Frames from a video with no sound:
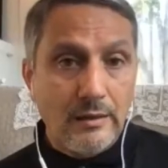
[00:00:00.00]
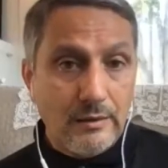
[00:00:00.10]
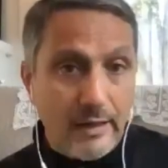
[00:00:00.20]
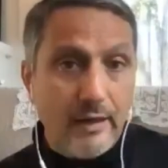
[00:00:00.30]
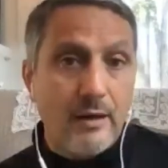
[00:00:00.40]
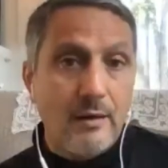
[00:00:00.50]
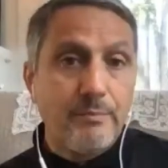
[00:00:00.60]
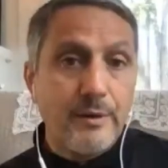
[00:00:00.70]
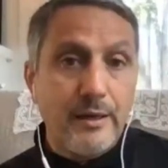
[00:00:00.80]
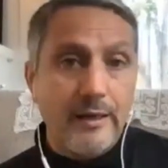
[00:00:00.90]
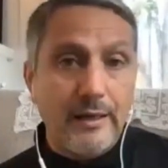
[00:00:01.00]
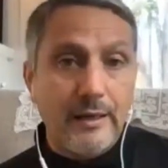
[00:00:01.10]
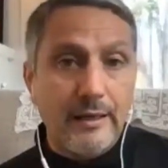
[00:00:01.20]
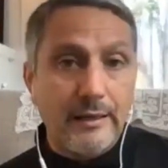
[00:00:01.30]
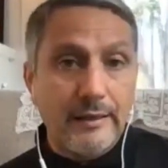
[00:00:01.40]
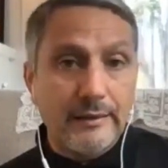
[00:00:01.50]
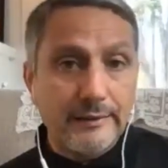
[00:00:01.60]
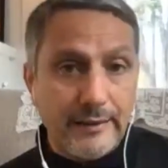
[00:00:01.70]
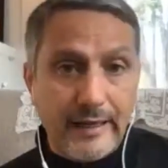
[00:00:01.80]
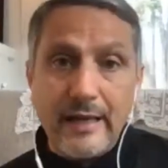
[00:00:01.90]
Arab
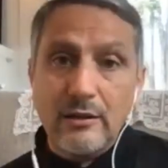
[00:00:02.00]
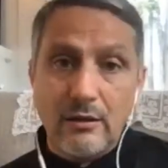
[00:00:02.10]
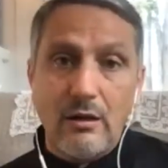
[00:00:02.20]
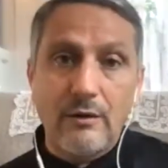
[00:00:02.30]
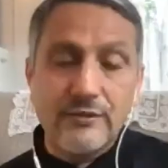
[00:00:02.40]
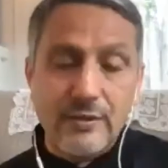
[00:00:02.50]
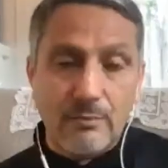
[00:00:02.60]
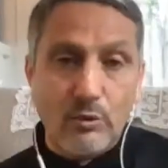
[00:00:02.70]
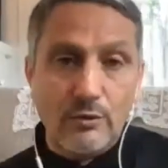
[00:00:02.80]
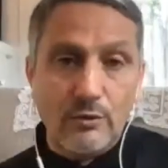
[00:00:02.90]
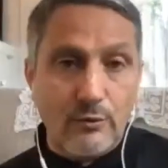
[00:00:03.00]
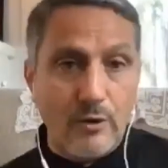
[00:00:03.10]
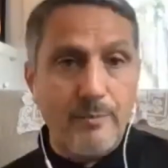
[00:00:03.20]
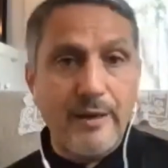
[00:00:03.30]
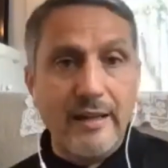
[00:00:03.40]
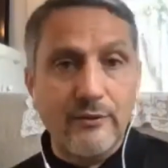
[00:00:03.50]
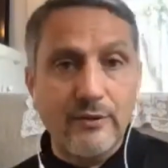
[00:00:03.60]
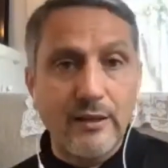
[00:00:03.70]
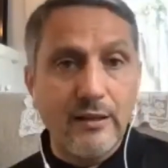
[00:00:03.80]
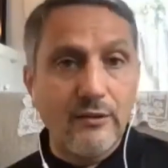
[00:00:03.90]
lack of support for the
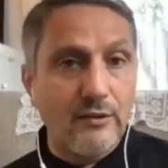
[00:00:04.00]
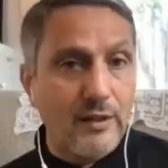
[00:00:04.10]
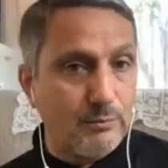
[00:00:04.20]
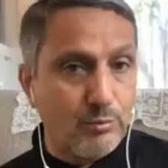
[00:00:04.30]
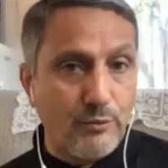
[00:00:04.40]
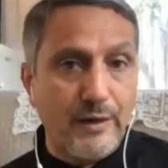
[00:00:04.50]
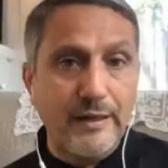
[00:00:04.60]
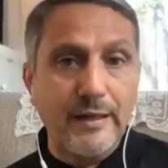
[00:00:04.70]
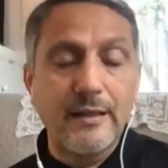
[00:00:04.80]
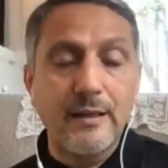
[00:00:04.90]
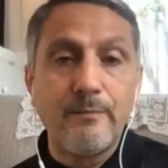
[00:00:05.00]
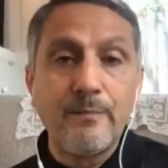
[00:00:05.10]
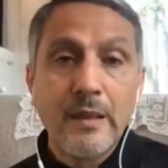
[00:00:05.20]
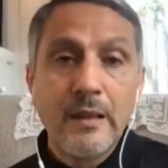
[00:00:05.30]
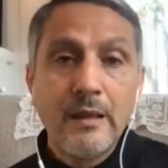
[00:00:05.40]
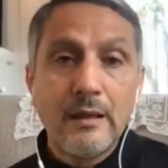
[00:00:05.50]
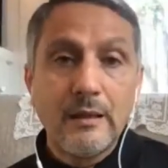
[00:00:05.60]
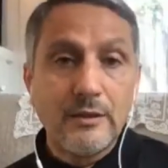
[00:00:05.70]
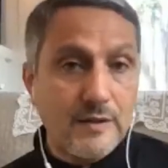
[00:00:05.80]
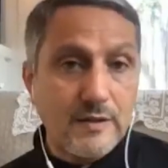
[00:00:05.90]
Palestinians, not providing them
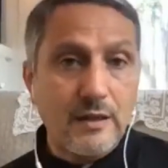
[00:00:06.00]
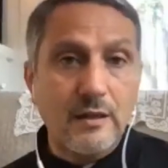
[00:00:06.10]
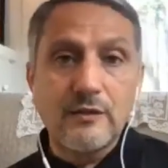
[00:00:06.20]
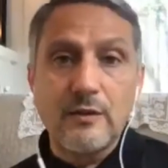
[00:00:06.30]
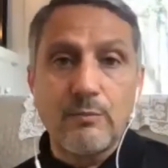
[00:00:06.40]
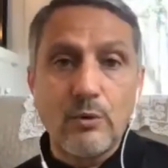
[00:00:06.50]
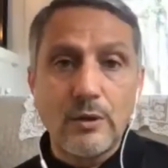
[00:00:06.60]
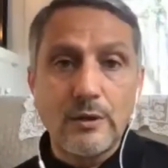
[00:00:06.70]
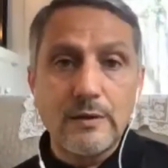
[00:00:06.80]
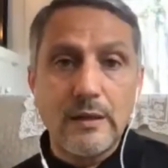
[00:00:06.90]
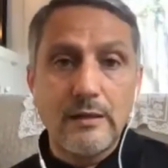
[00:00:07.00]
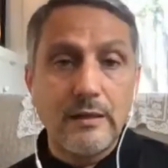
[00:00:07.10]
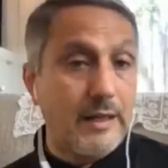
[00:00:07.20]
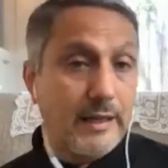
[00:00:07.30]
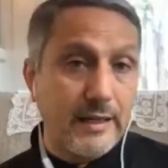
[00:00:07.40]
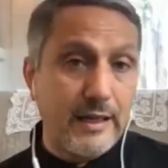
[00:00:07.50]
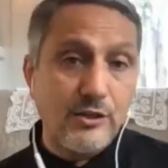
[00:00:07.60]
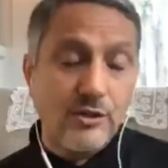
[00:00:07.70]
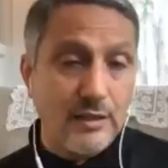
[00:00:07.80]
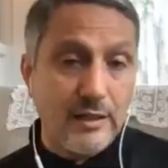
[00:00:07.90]
logistical support. The
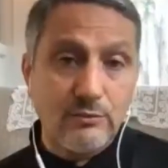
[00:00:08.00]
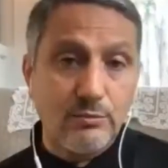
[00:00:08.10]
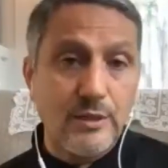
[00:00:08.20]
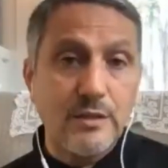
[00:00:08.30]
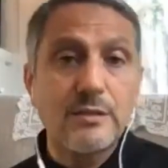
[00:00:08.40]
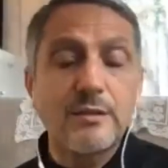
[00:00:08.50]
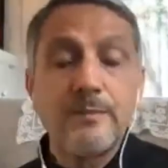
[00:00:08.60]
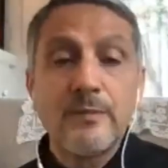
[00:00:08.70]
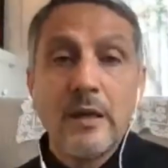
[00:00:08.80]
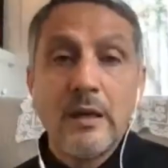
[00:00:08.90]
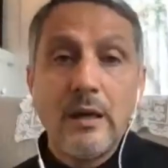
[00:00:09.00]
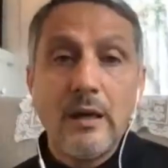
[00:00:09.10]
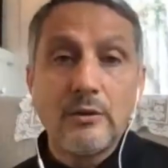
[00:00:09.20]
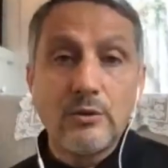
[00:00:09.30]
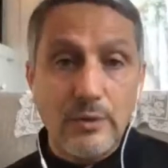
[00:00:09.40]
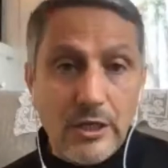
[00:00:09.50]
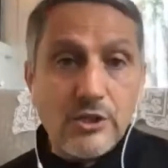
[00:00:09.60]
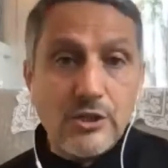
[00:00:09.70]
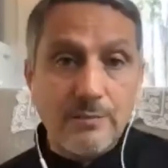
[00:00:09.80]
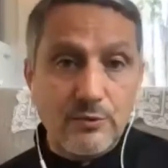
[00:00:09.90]
delegation that went to
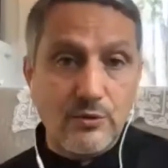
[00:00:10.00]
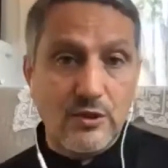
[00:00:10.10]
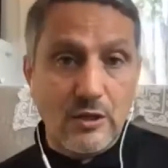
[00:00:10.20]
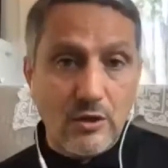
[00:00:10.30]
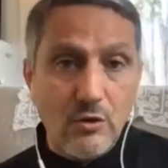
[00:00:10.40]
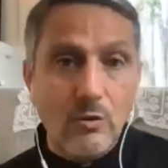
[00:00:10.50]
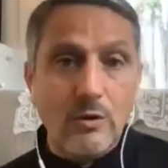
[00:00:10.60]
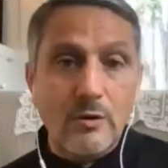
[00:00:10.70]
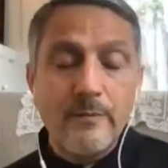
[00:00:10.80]
Egypt to secure